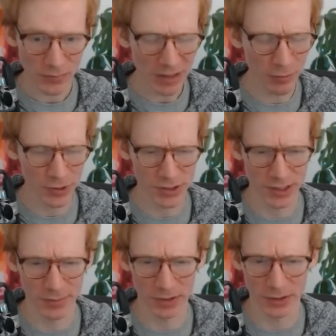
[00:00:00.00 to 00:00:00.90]
which is
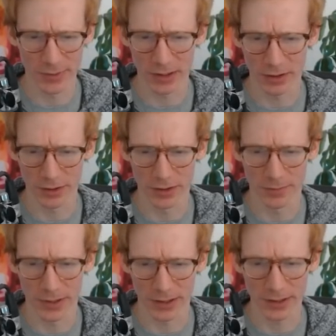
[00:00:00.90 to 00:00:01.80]
going to be a little bit harder to
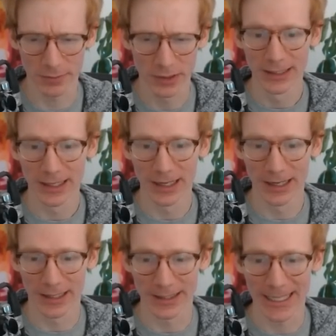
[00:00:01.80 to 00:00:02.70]
pick up.
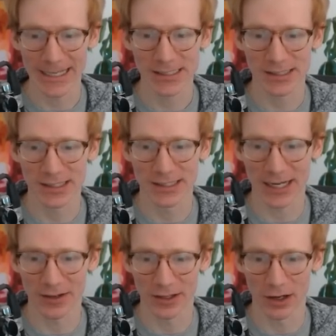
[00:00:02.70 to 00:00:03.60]
And lastly,
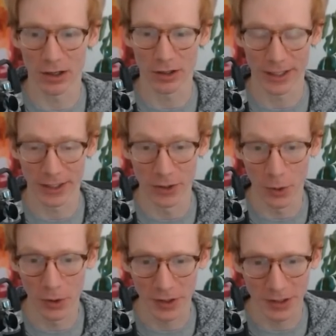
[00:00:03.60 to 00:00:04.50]
down in our
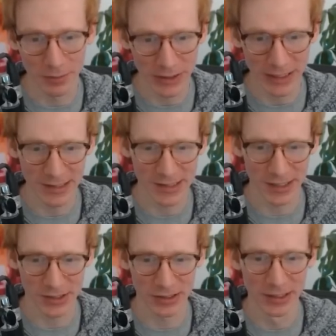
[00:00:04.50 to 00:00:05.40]
ignore completely
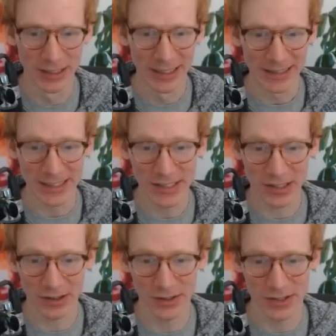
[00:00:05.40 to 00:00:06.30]
section, these
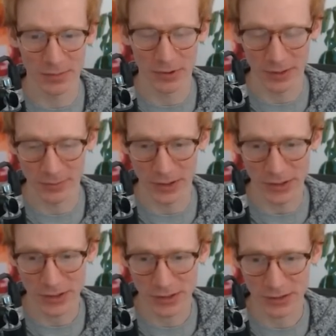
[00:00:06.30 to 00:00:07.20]
cards are pretty
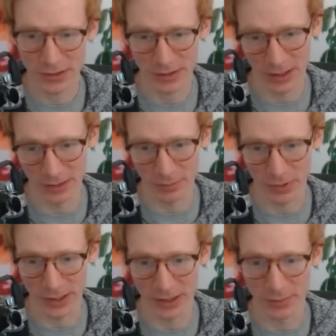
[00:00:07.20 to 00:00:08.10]
much
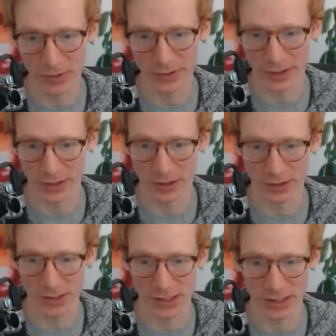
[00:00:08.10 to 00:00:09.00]
unplayable in their
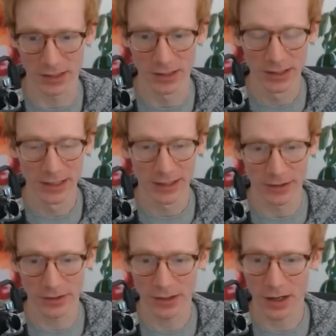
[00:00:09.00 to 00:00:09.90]
current state.
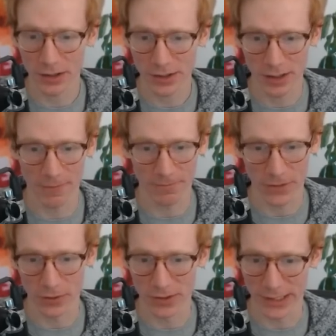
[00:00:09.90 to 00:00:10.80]
There are a
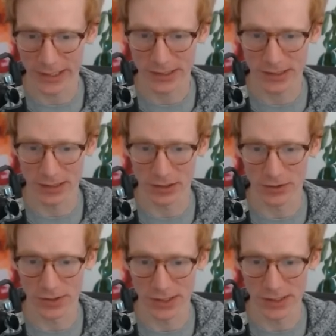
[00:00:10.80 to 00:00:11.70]
few decks that
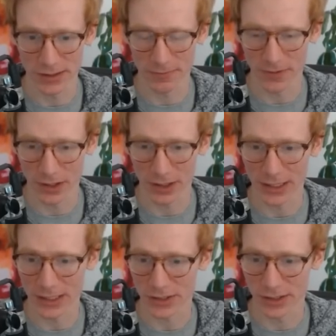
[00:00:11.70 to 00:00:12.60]
use these in very
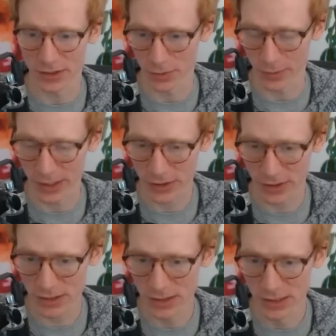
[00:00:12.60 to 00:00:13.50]
niche situations,